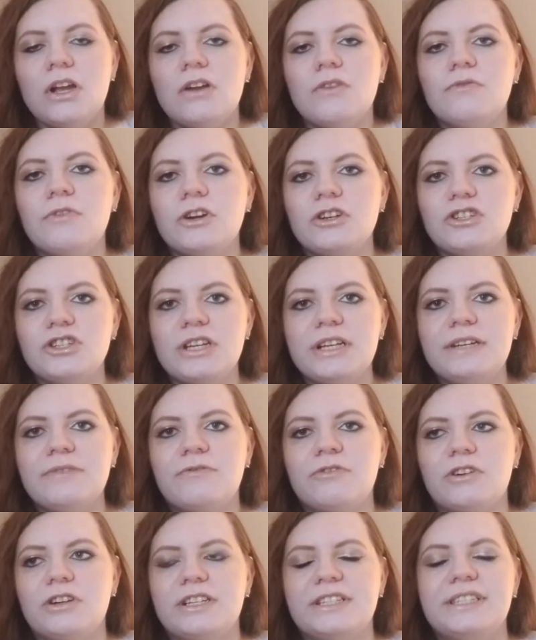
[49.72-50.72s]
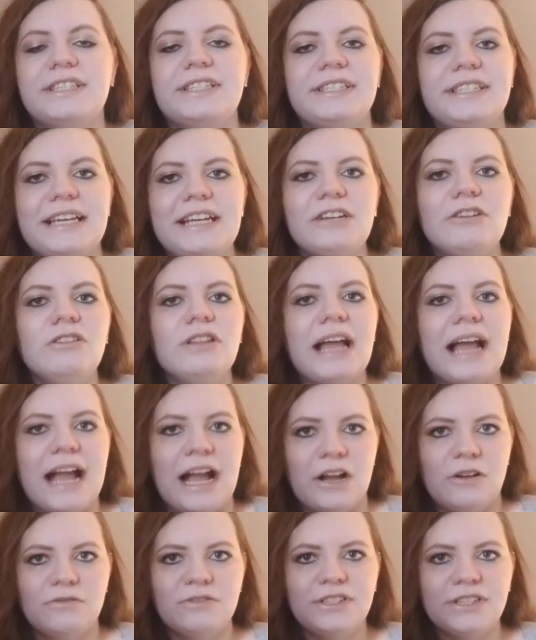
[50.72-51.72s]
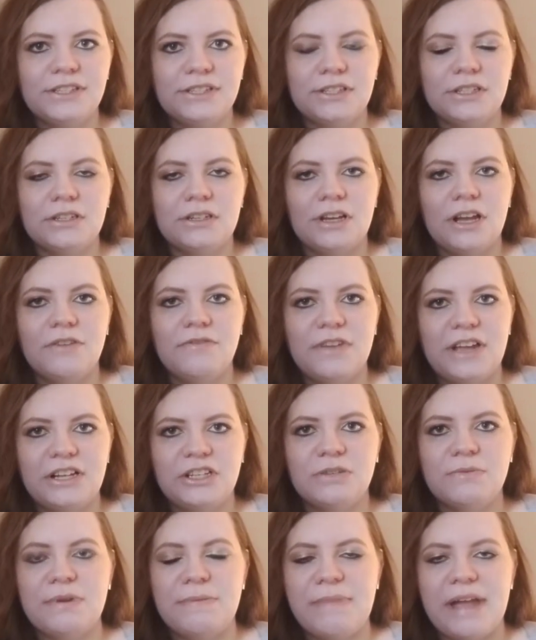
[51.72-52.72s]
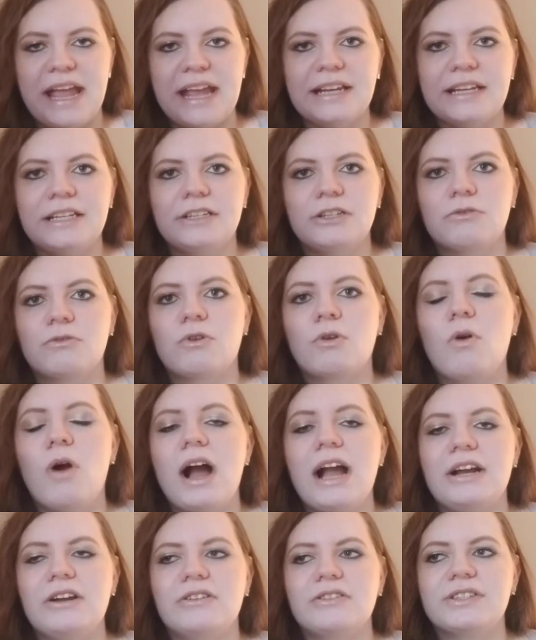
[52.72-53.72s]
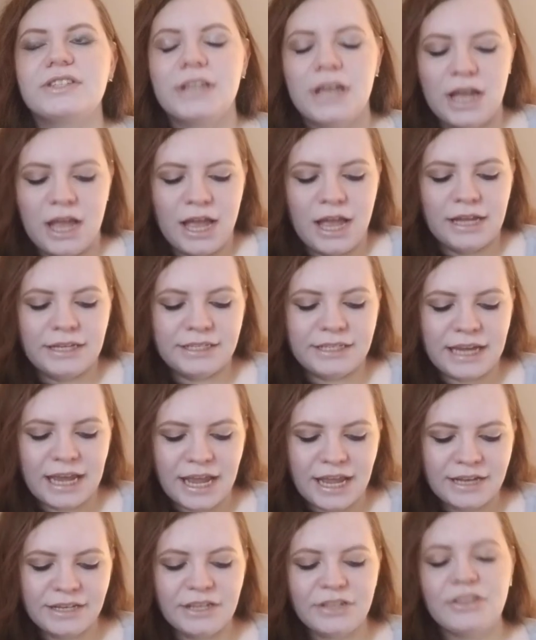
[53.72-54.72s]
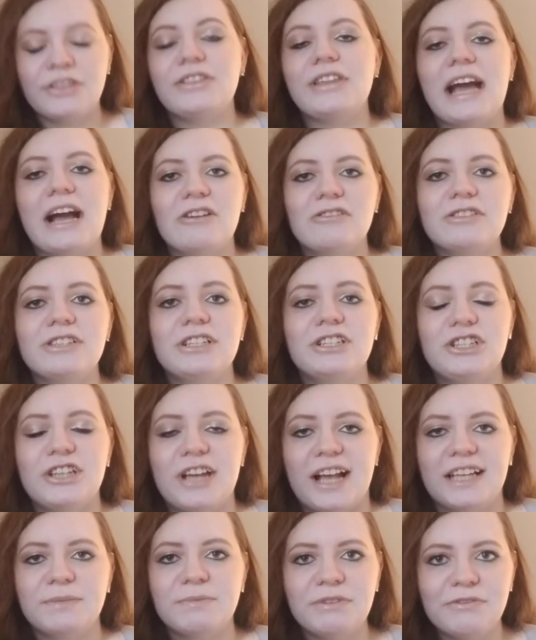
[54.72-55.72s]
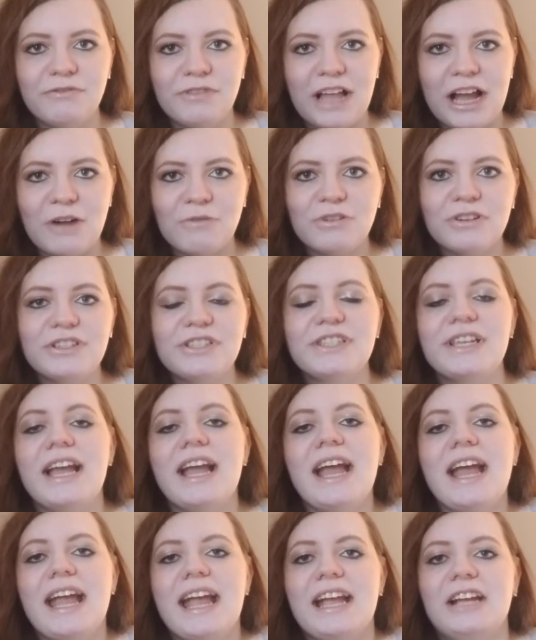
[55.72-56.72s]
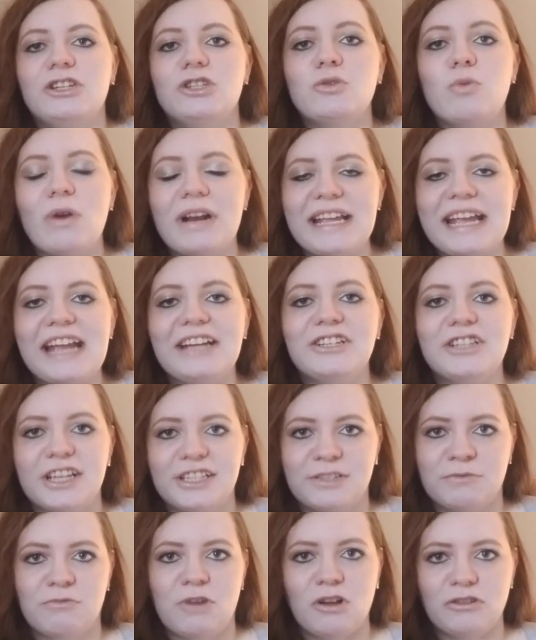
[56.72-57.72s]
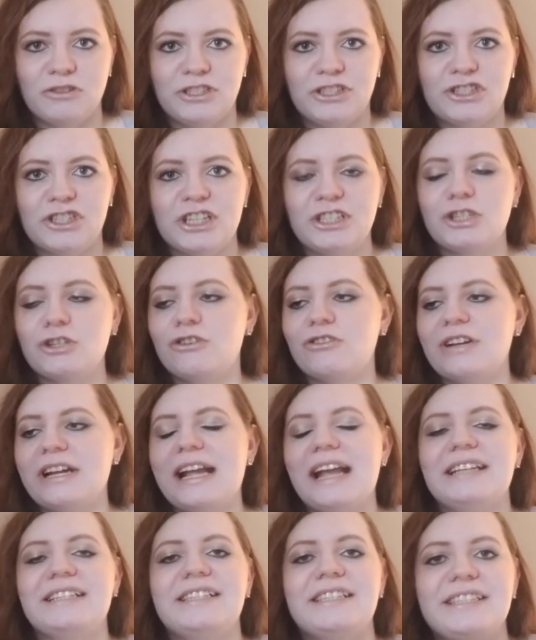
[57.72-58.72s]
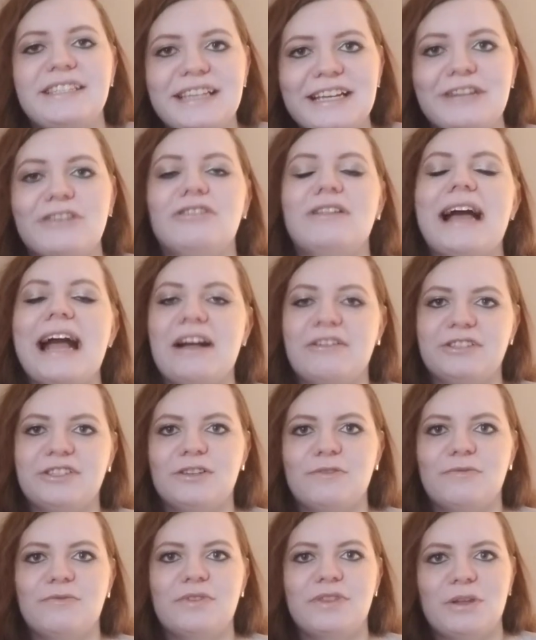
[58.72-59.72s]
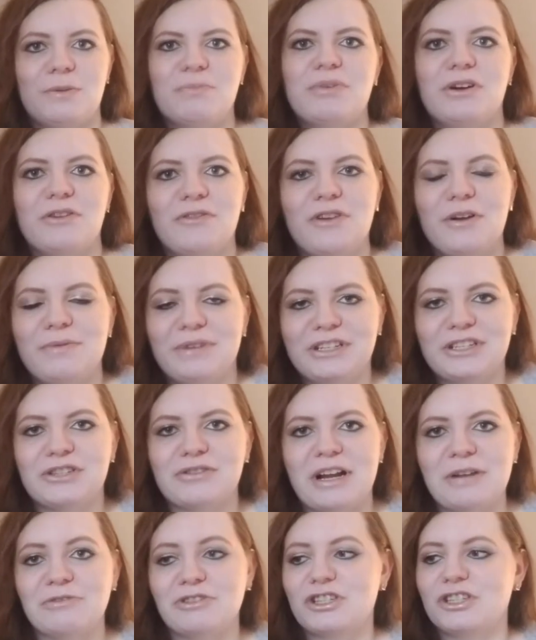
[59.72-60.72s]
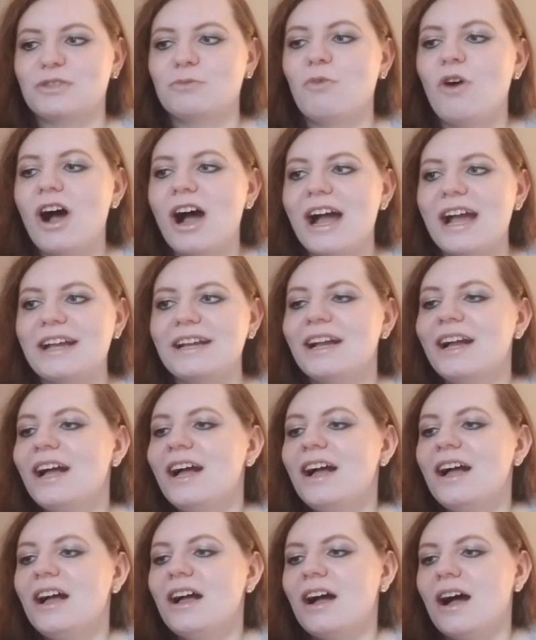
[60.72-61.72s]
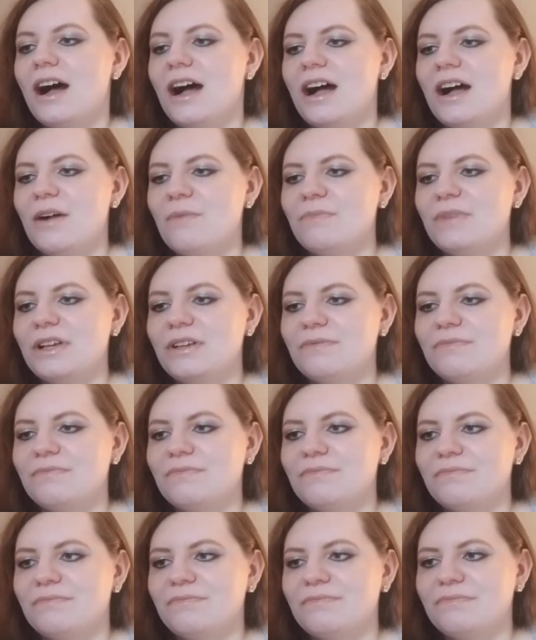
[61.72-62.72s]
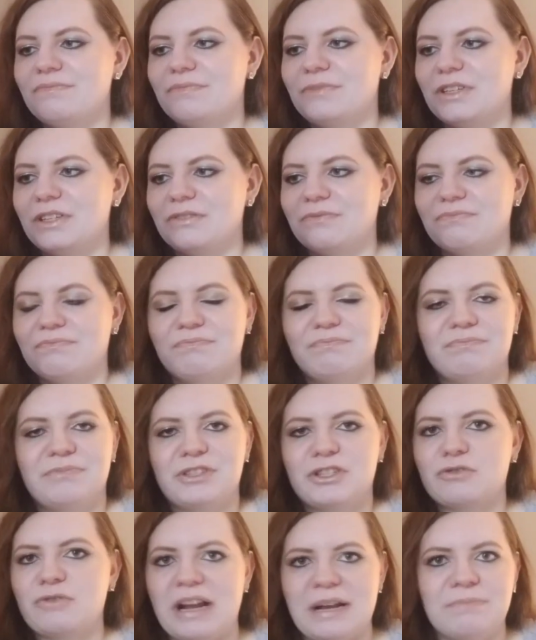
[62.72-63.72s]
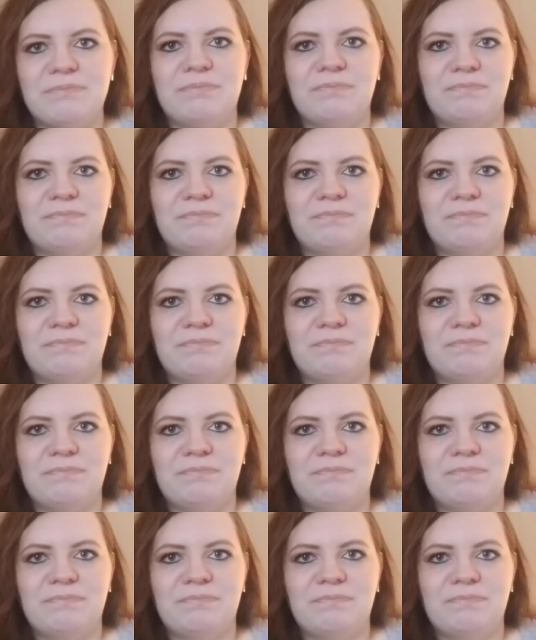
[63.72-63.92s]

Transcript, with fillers: version for a single ounce of it to be made, it requires 10,000 jasmine flowers and 28 dozen roses just to create a single ounce of the Parfum extract, which is why um, the straight